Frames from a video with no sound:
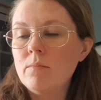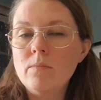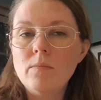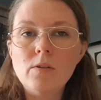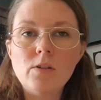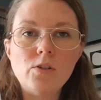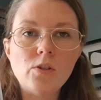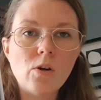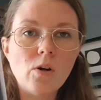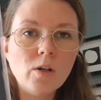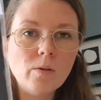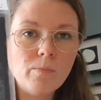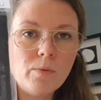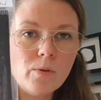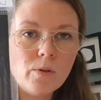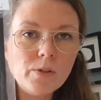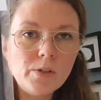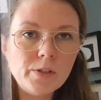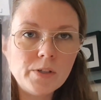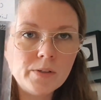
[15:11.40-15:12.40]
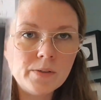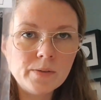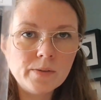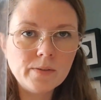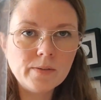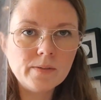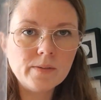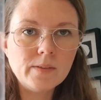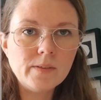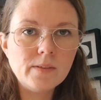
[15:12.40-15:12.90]
chalkboard
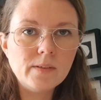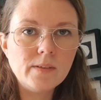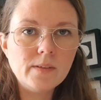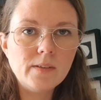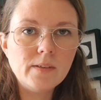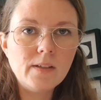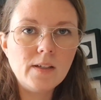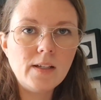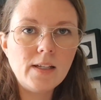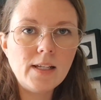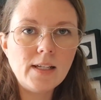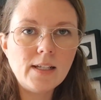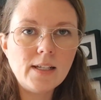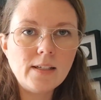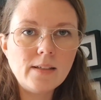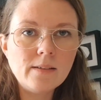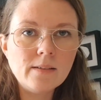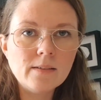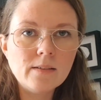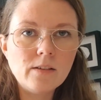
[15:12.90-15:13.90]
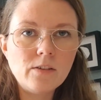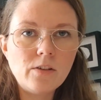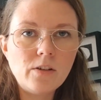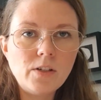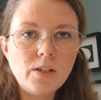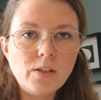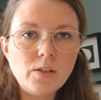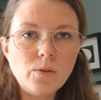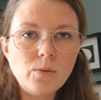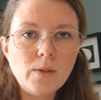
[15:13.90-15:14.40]
linen,
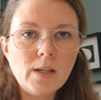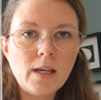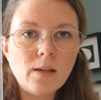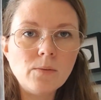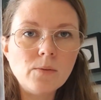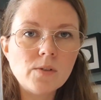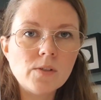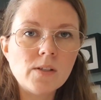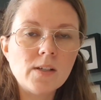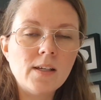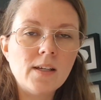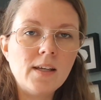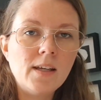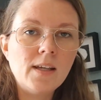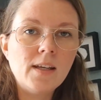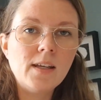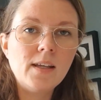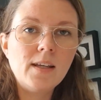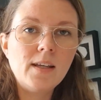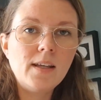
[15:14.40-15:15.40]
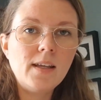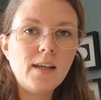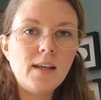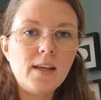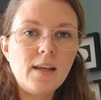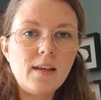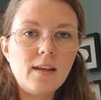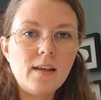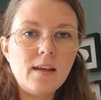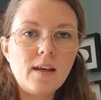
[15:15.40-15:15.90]
32 count.
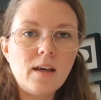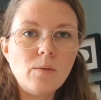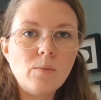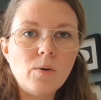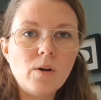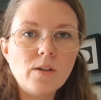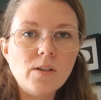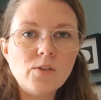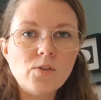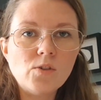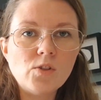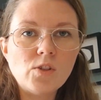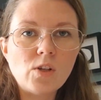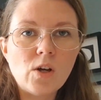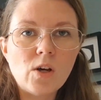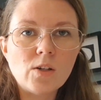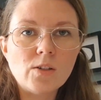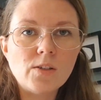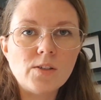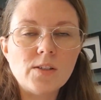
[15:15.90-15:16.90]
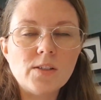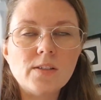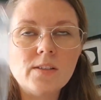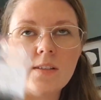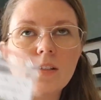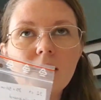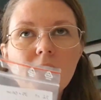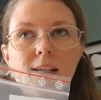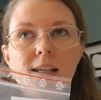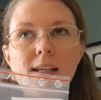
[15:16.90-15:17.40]
I wanted to start
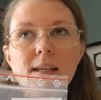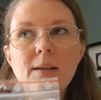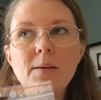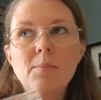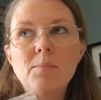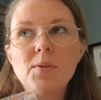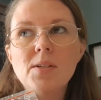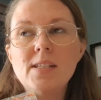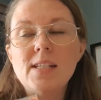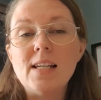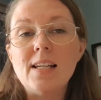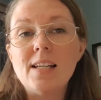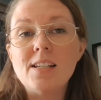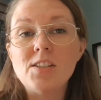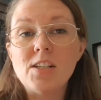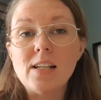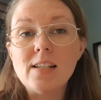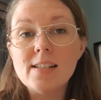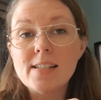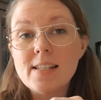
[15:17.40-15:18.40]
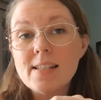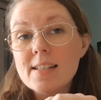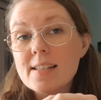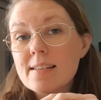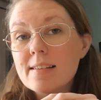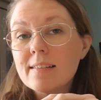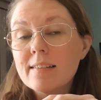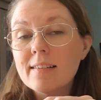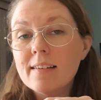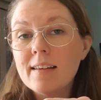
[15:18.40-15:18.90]
Priscilla Chelsea's